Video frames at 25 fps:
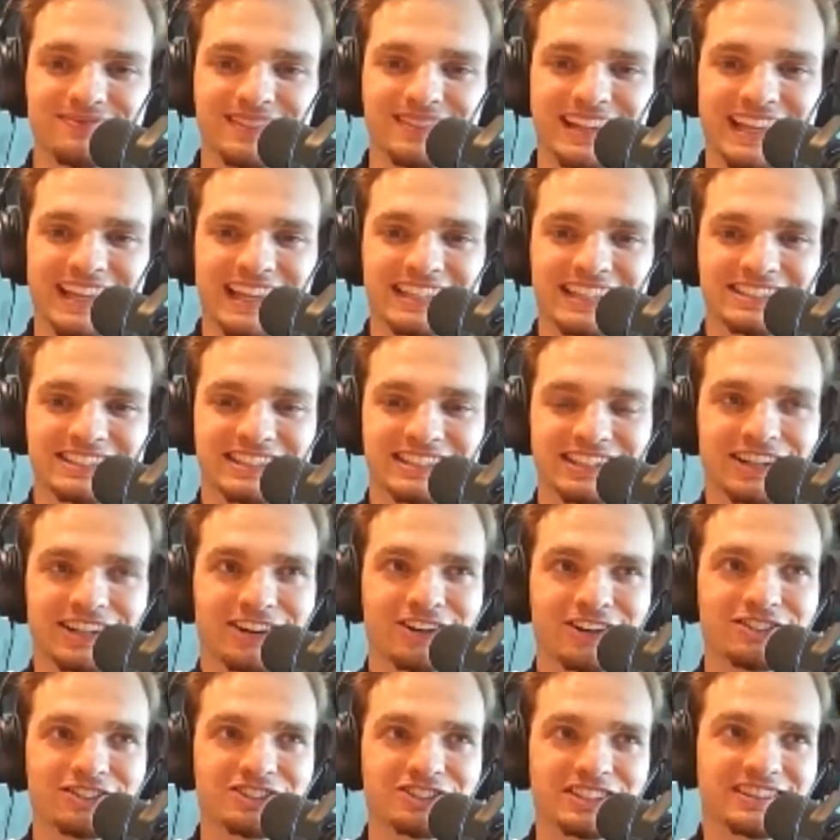And that's an
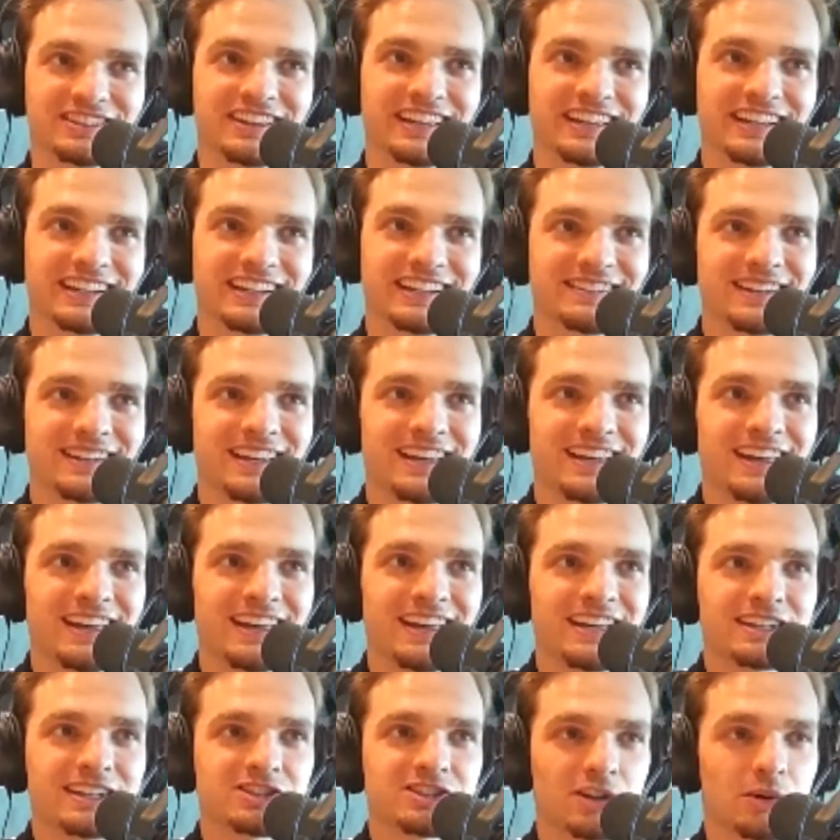encouraging thing.
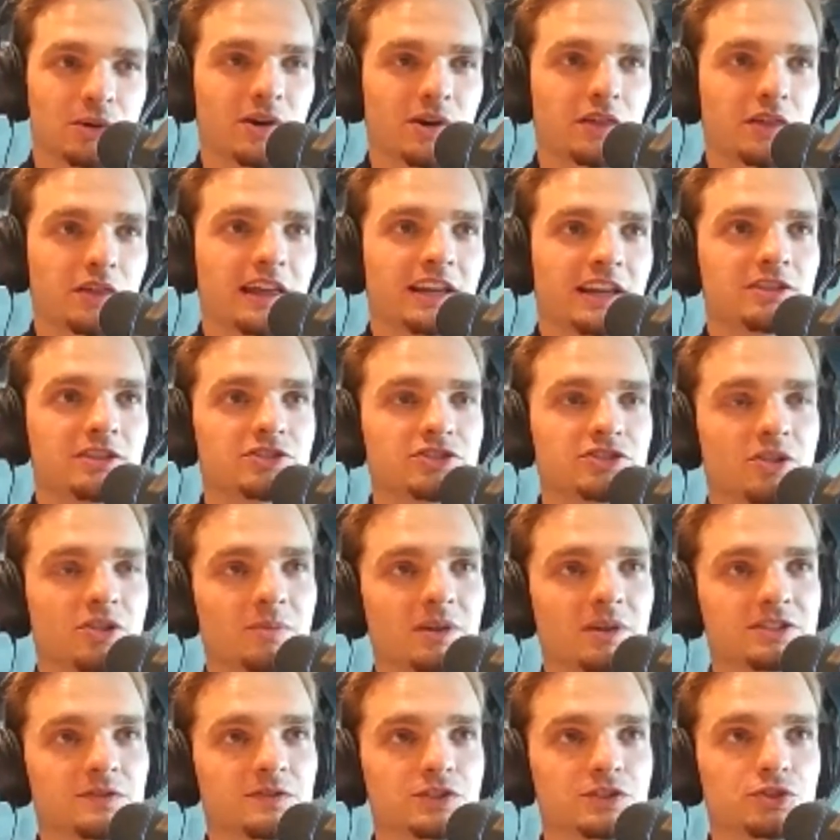So I want to thank you so
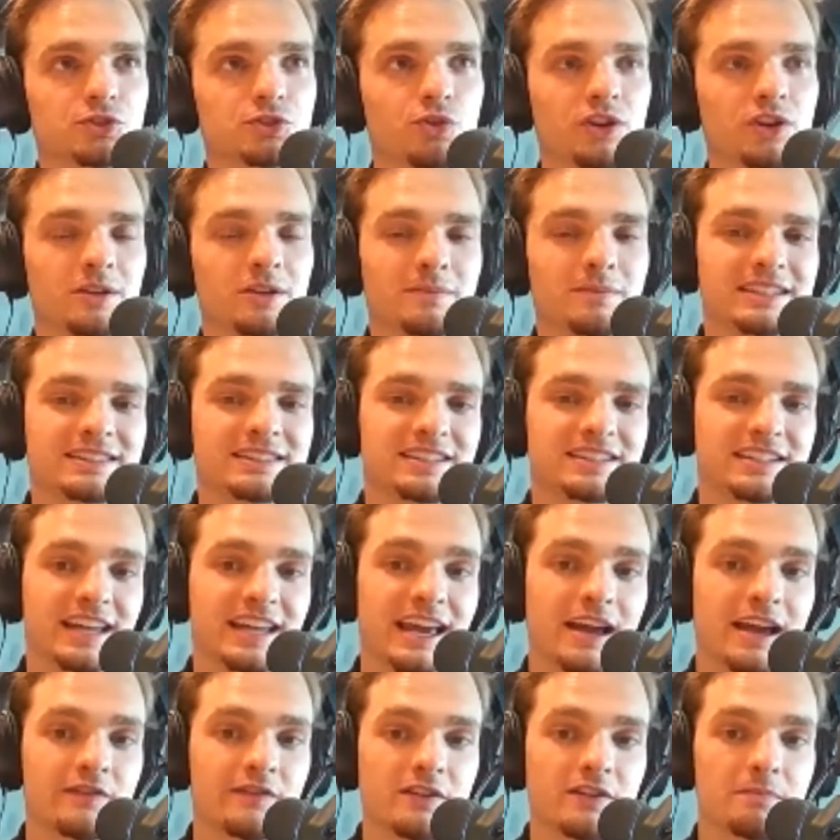much for joining me
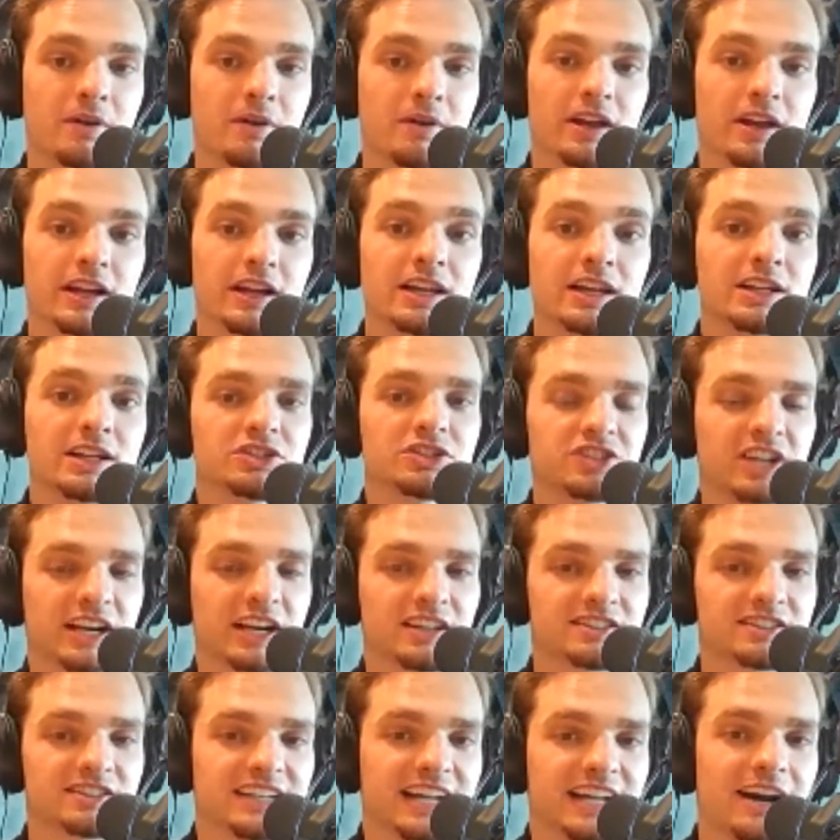today, everybody. Check
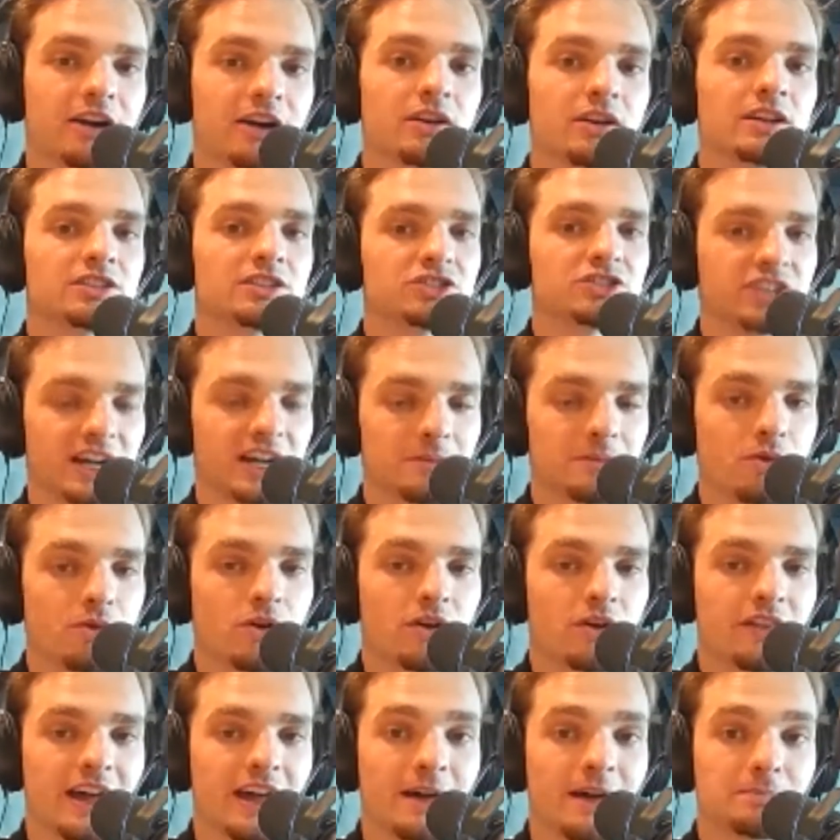us out. Check more
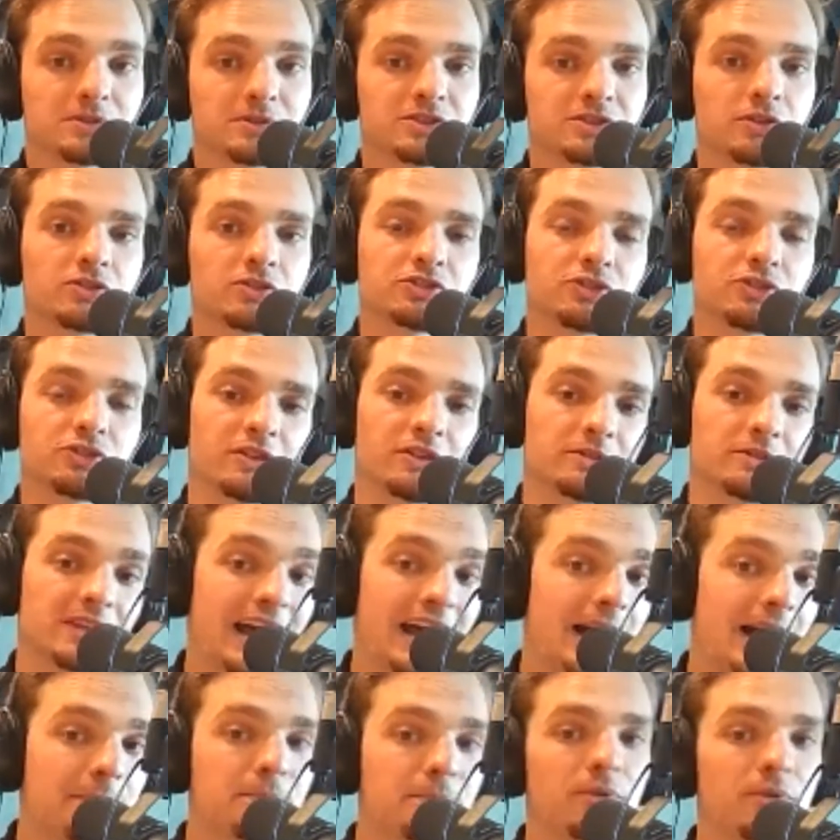of the episodes on the
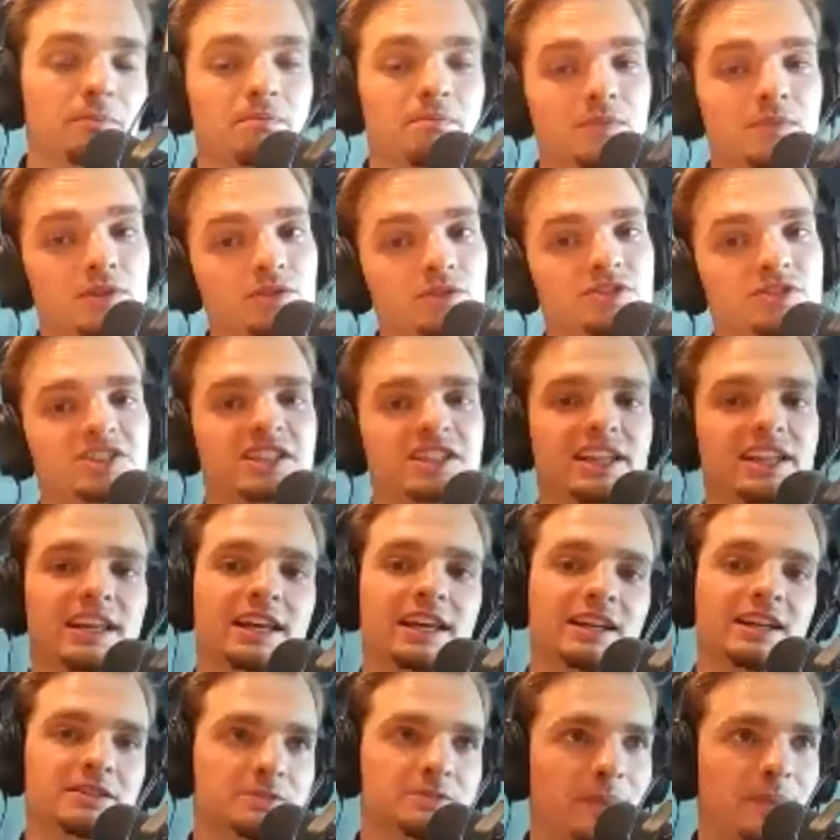Apple
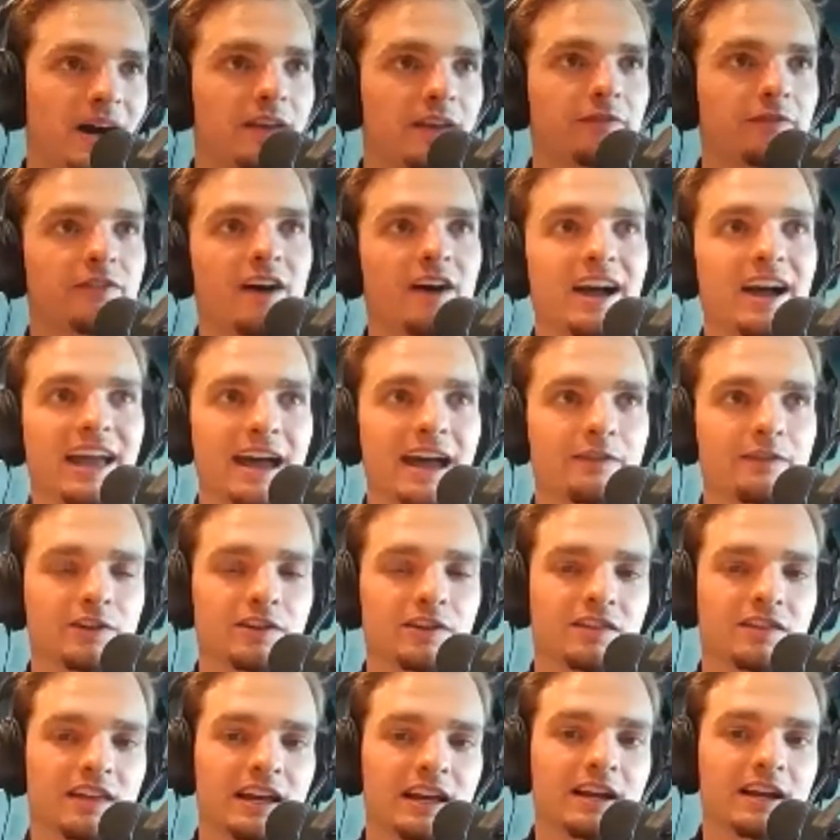Music, Spotify,
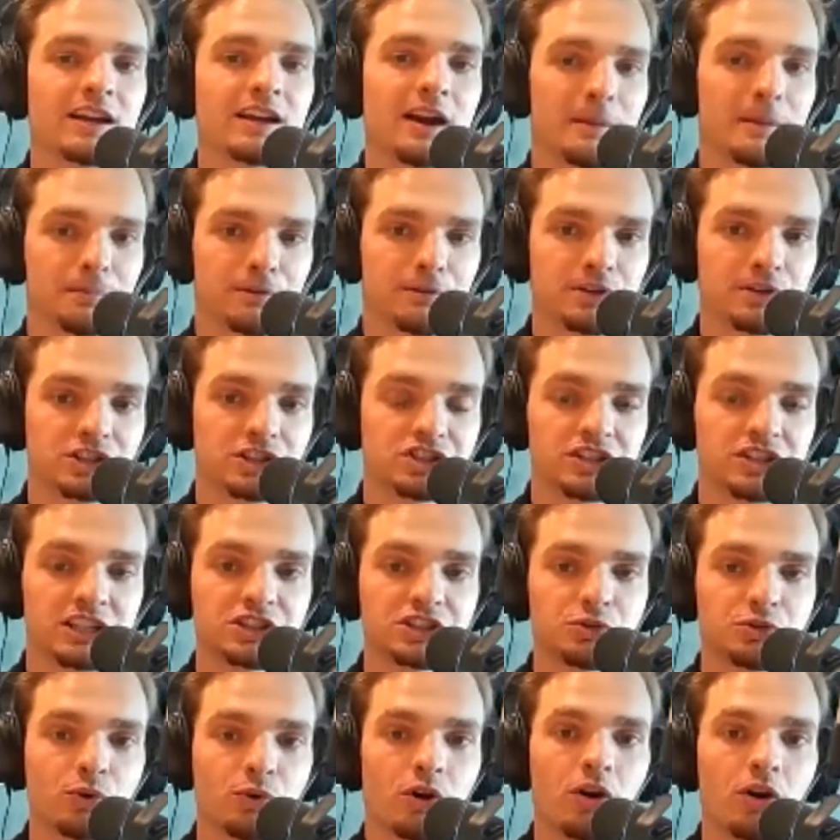everything. I
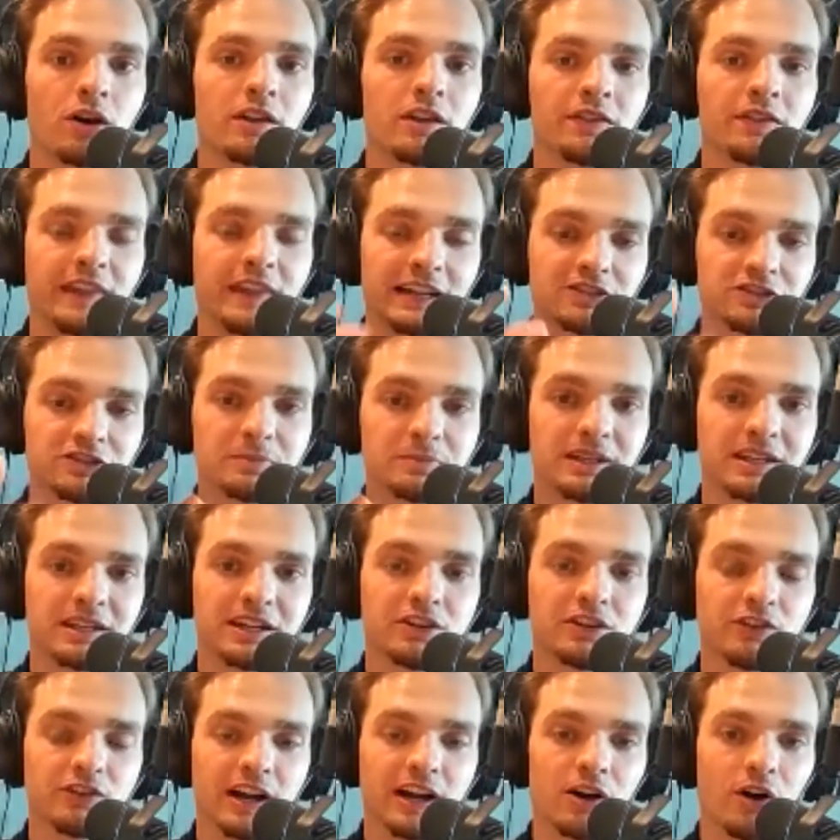appreciate you all. Thanks for being a
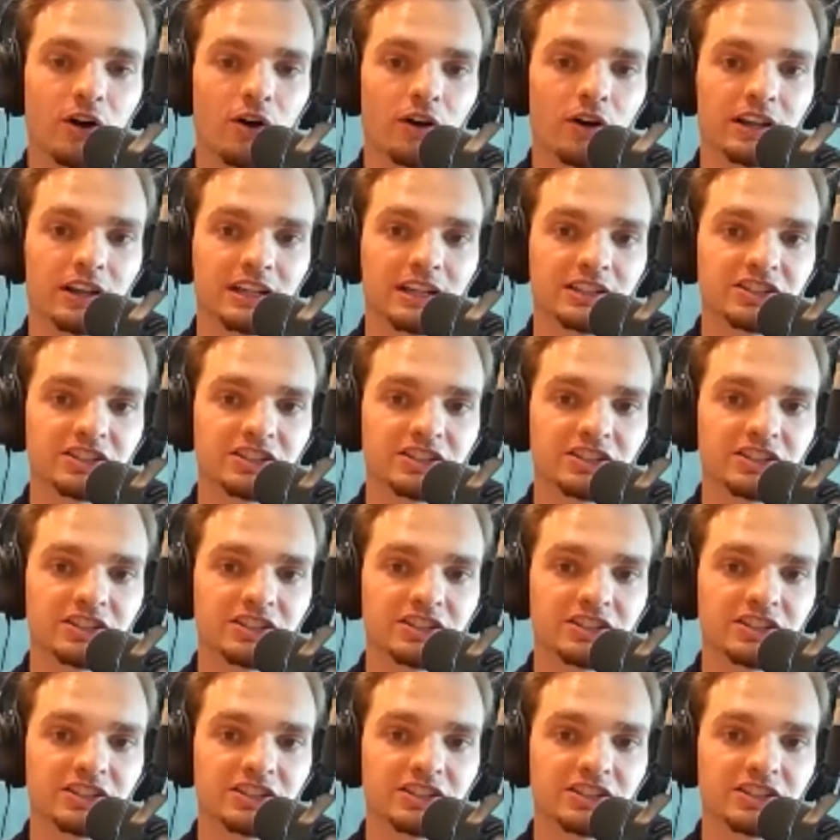great audience,